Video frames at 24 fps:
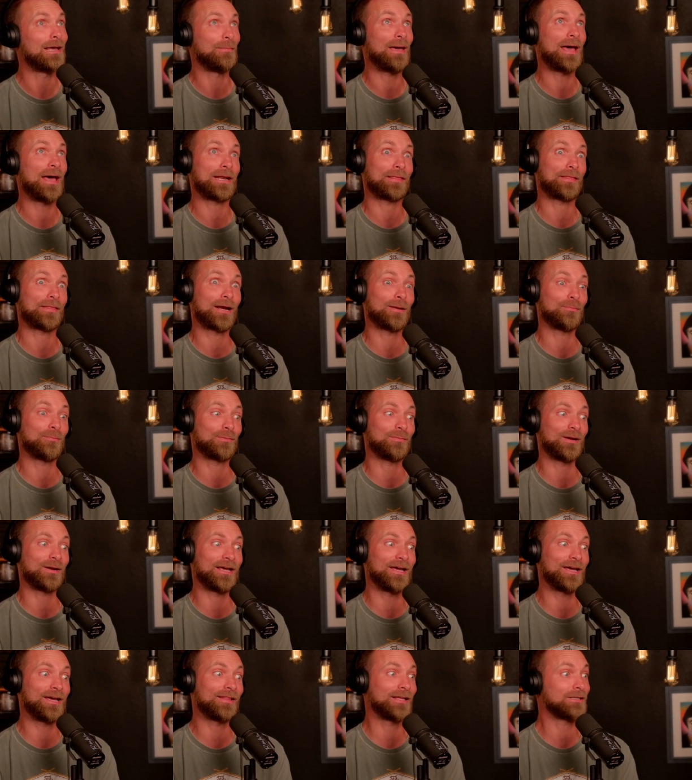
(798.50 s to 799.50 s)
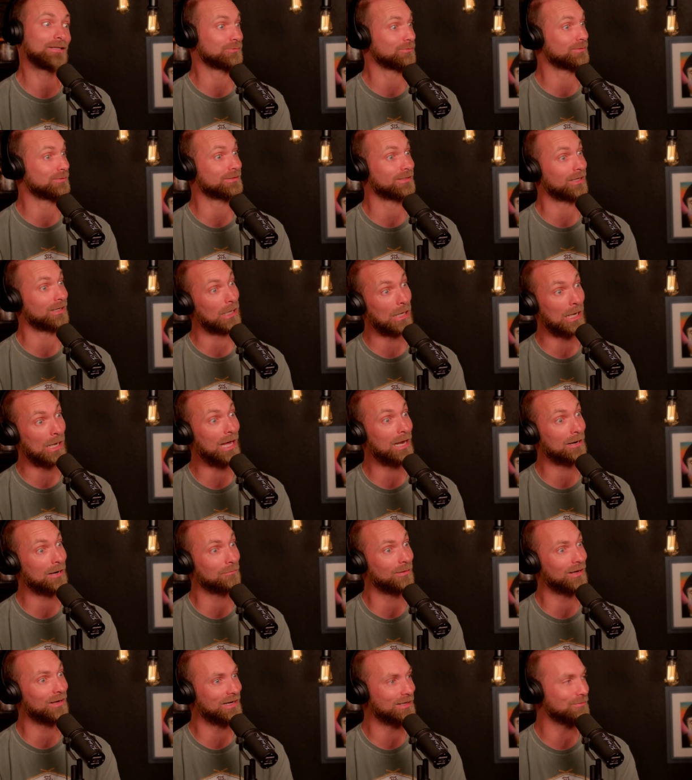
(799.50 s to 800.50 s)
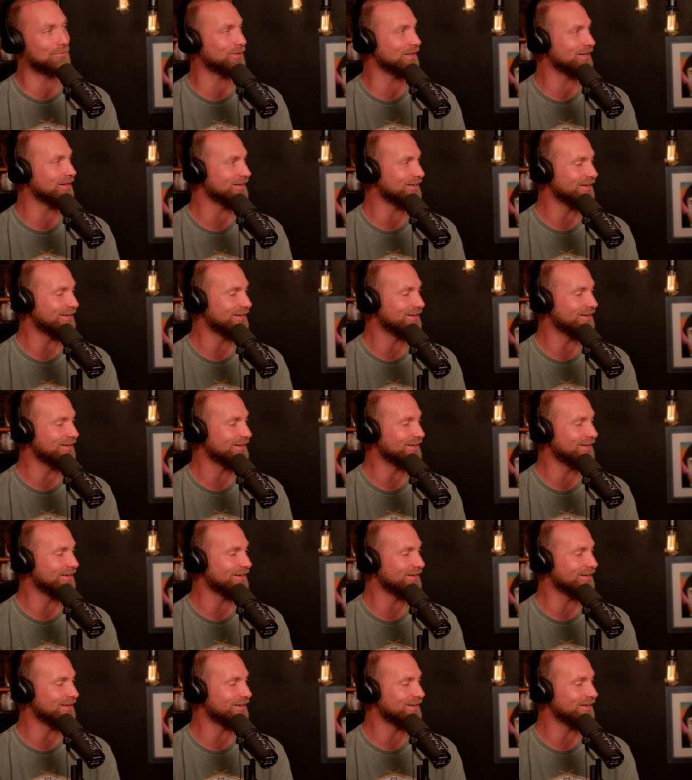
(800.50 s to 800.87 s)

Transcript: adding that up in my head. That's what's like a lot of money. But